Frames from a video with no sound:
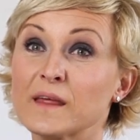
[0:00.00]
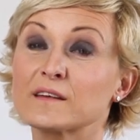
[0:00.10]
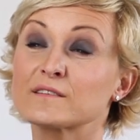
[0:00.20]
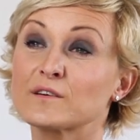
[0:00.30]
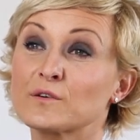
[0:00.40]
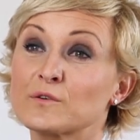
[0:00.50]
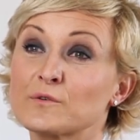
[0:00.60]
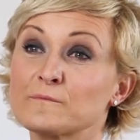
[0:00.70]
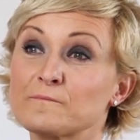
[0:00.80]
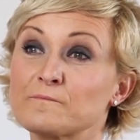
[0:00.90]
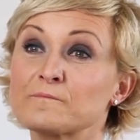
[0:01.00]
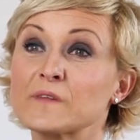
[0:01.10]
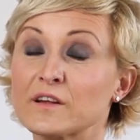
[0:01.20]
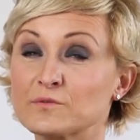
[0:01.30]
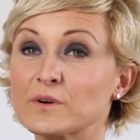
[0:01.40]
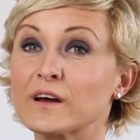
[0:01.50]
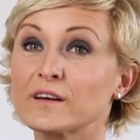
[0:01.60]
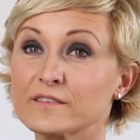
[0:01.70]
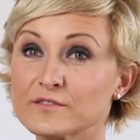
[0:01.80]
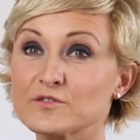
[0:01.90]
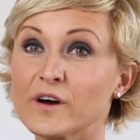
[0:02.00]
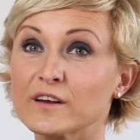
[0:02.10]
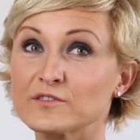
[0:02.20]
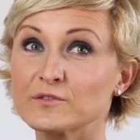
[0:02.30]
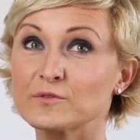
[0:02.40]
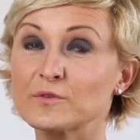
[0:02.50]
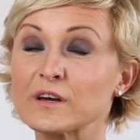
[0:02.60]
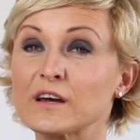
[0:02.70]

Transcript: So that's what I try to